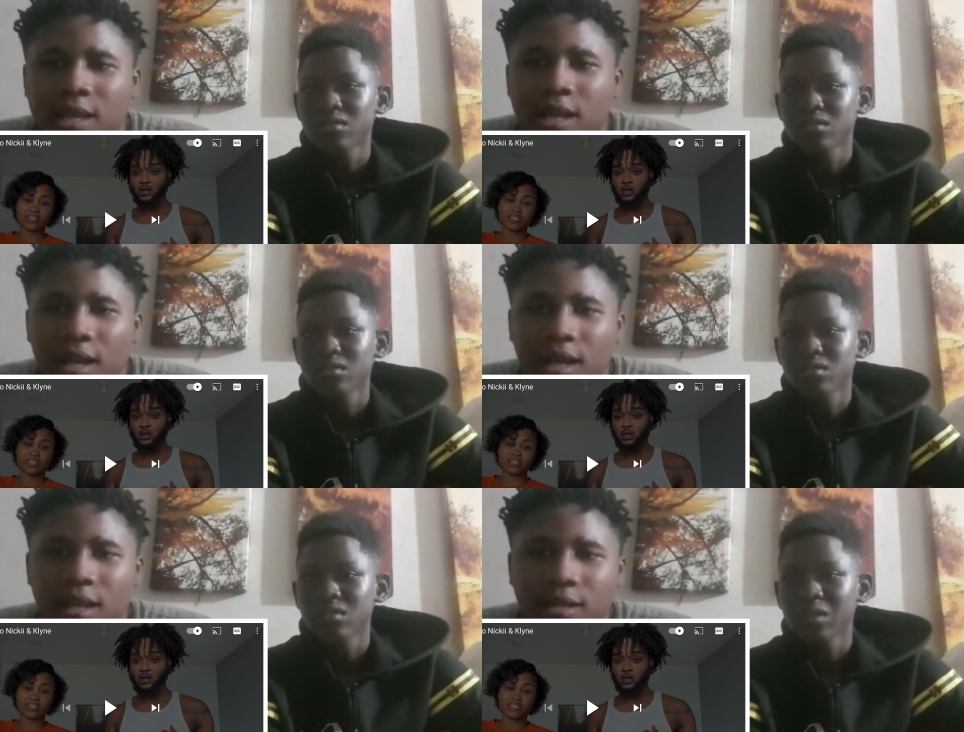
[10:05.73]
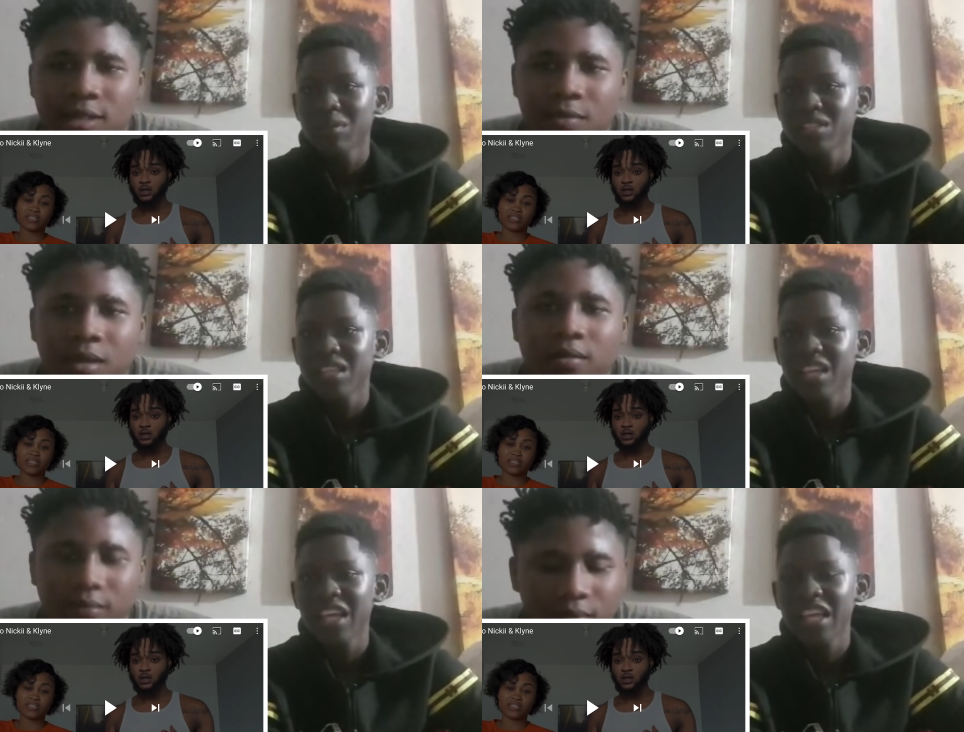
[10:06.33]
Speaker 1: daily. You must
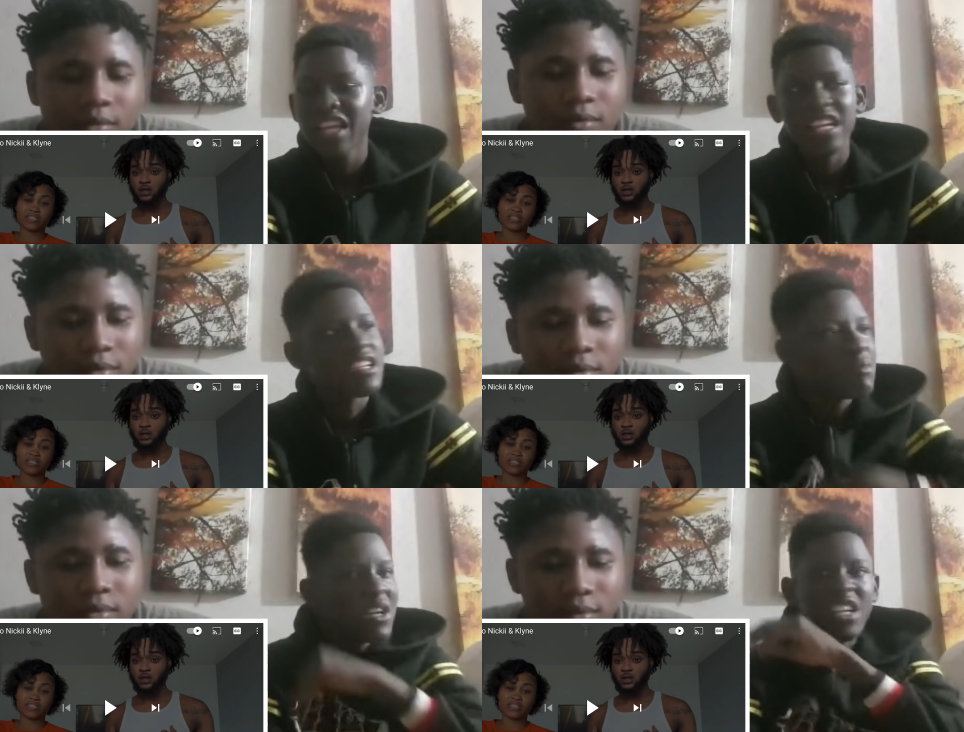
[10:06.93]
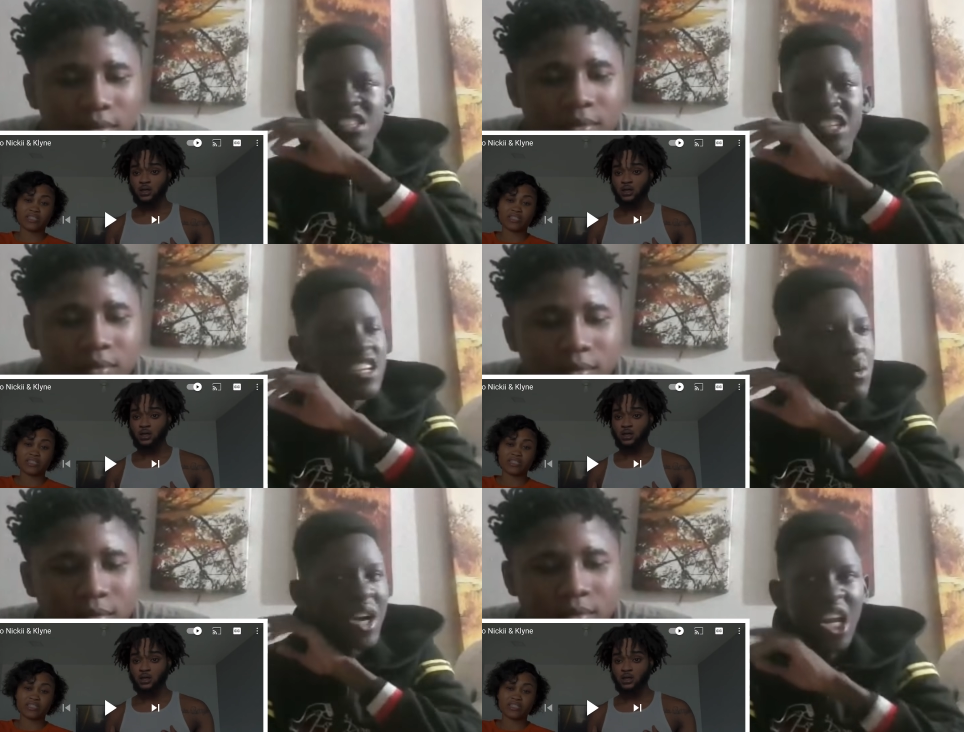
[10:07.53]
stay in the
Speaker 2: daily and man they say
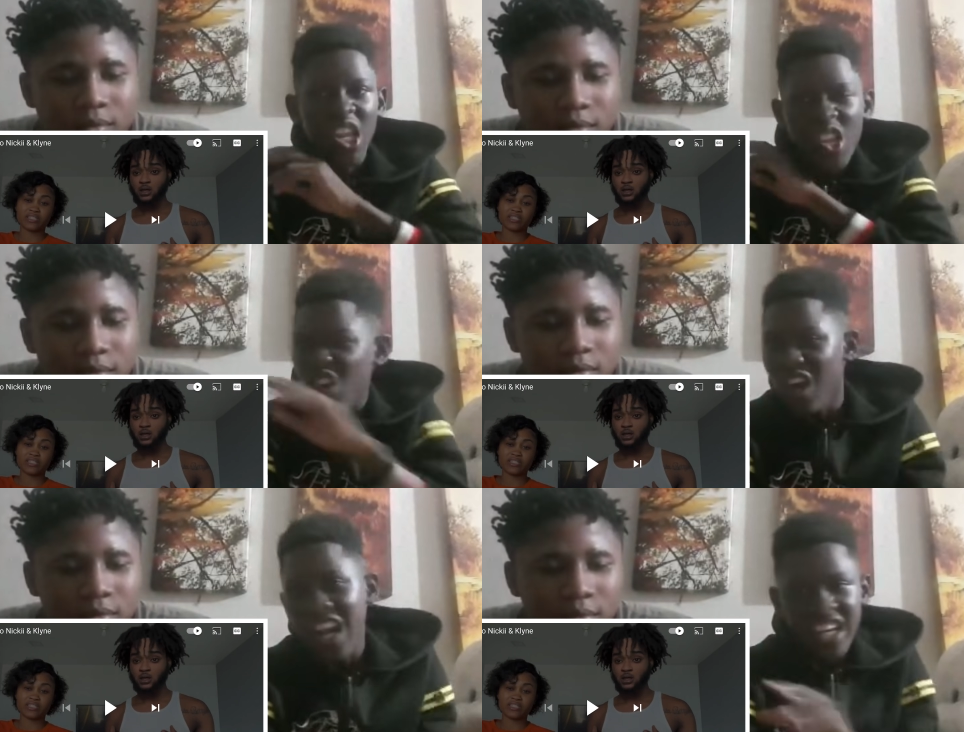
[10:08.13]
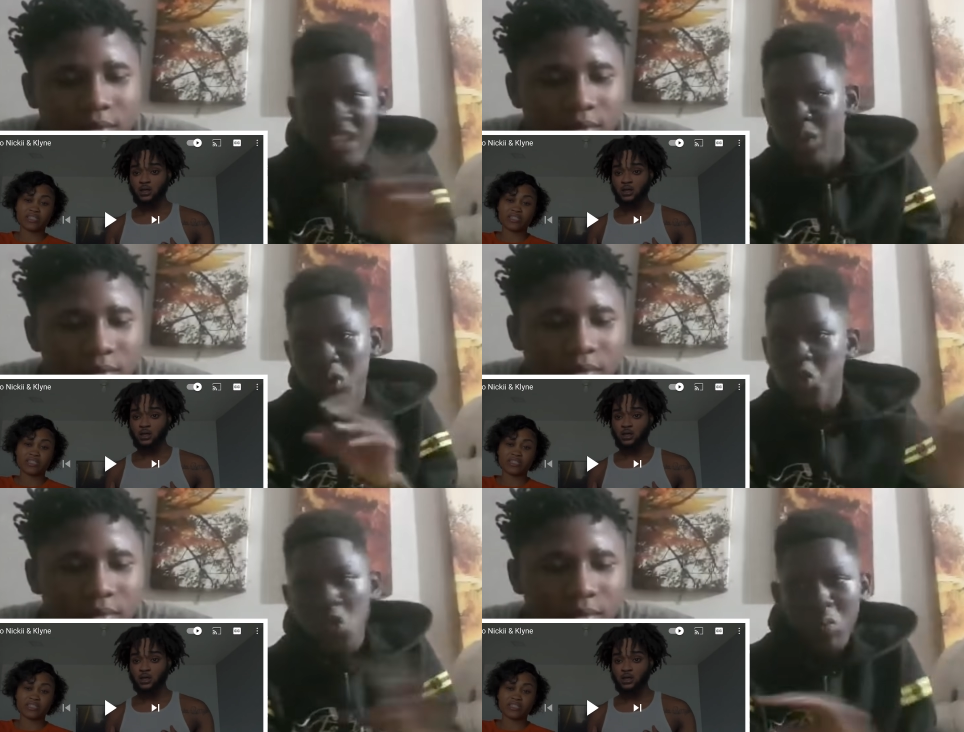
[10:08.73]
they don't want no other
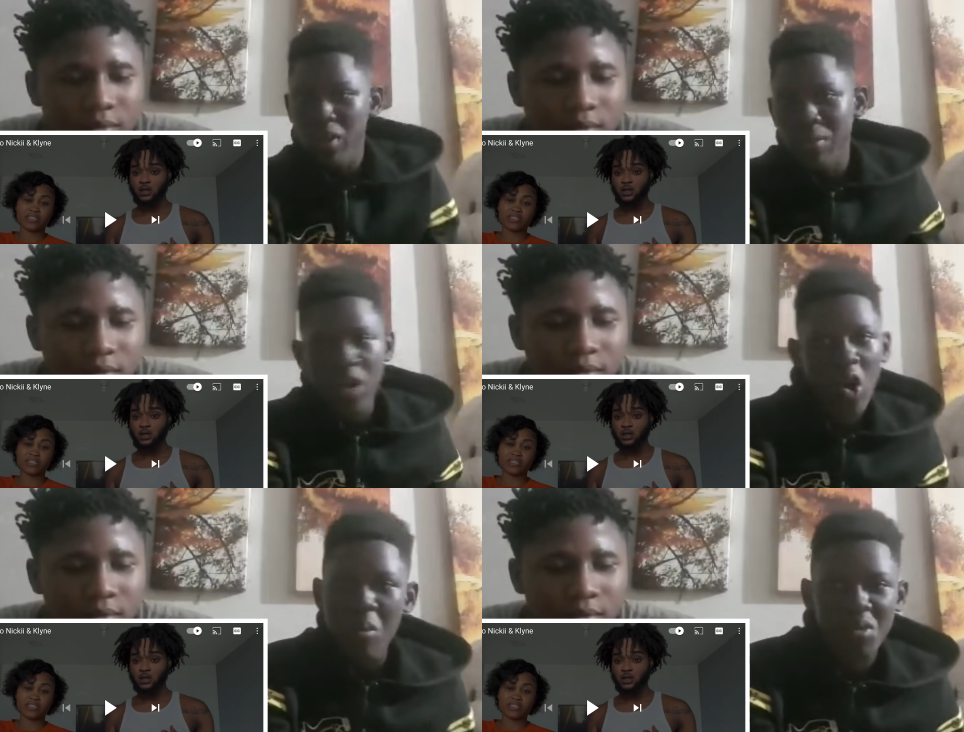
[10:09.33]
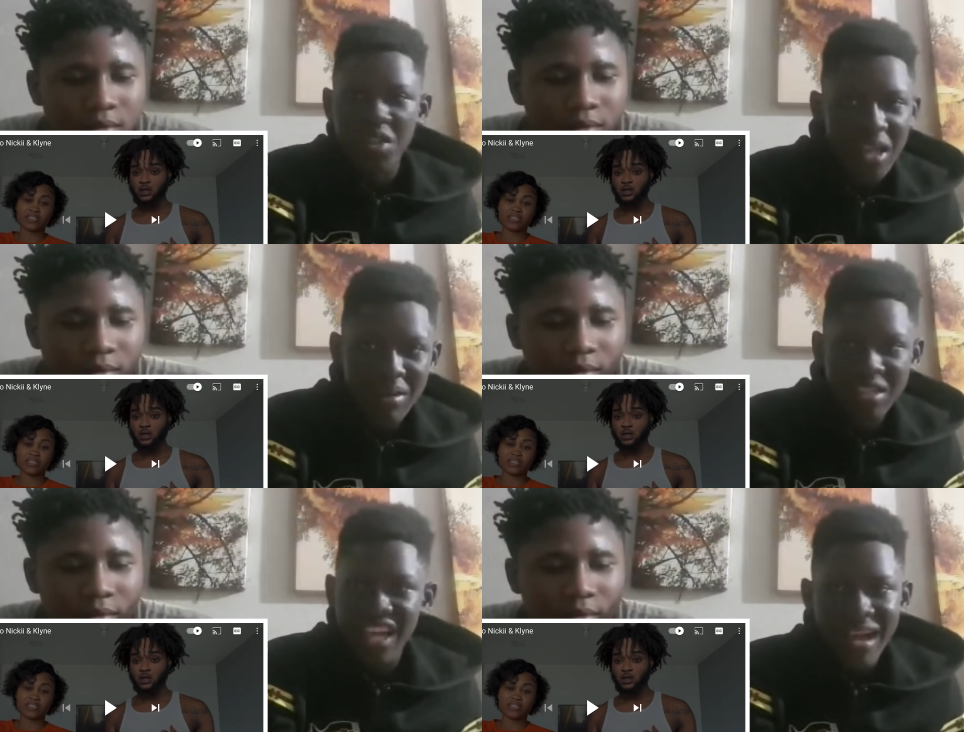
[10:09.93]
YouTube people come to them
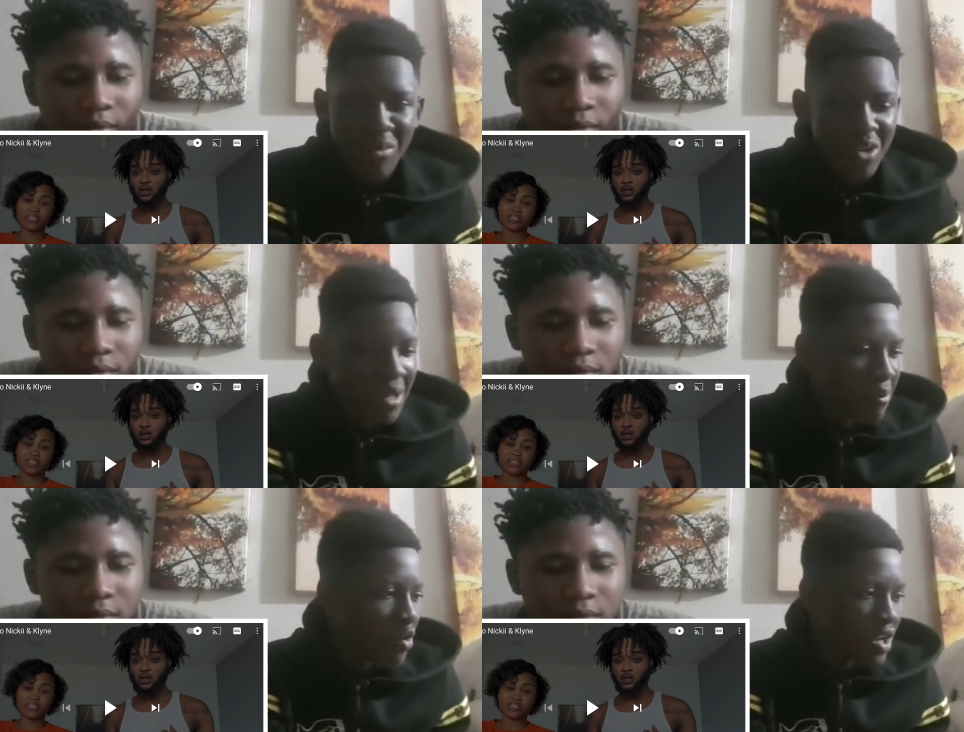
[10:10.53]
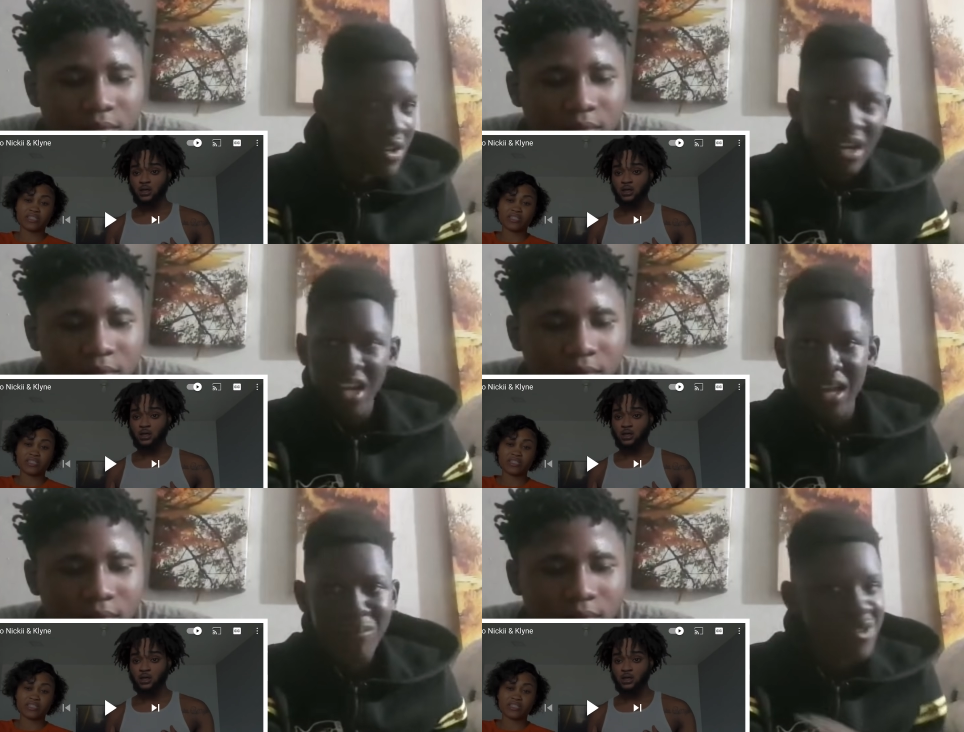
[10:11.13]
and talk about them want the
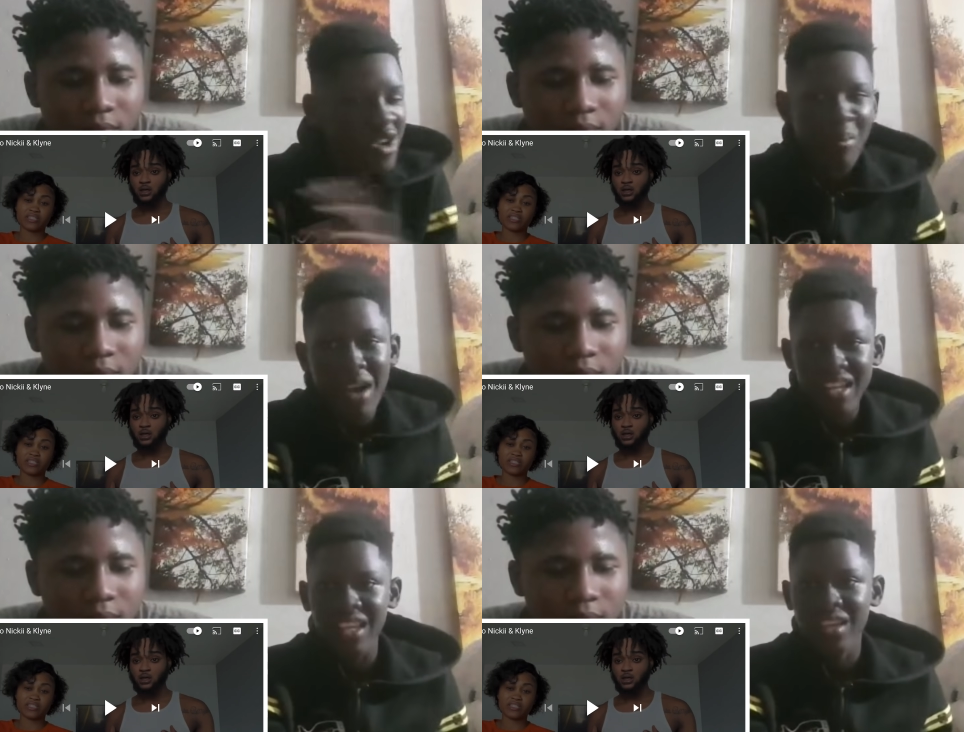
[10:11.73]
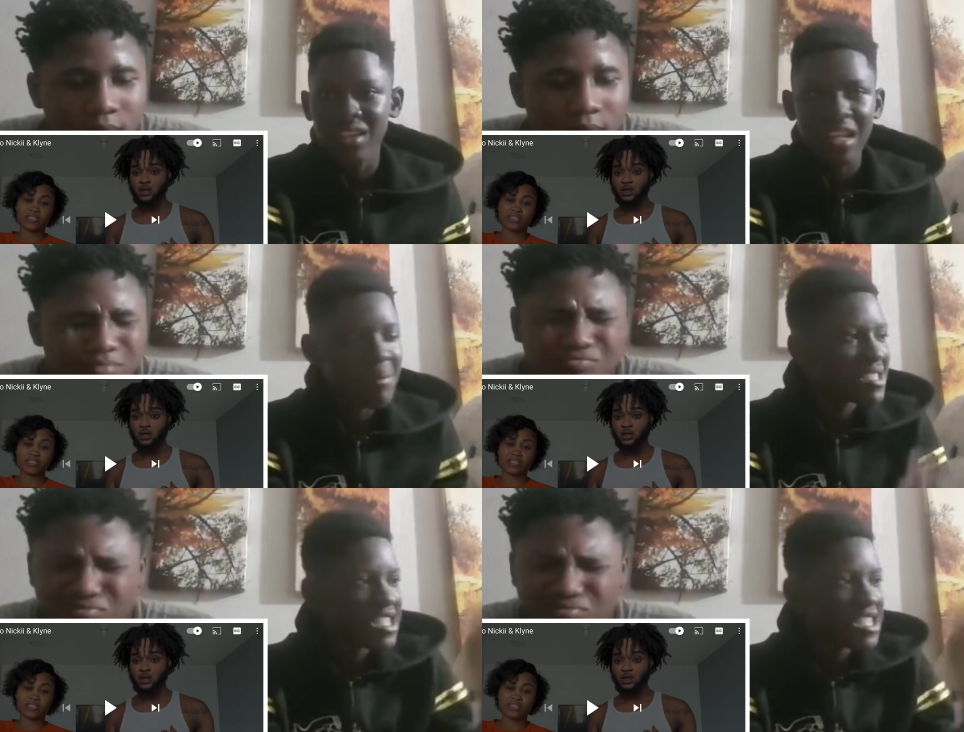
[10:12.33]
collab. Nobody. They must stay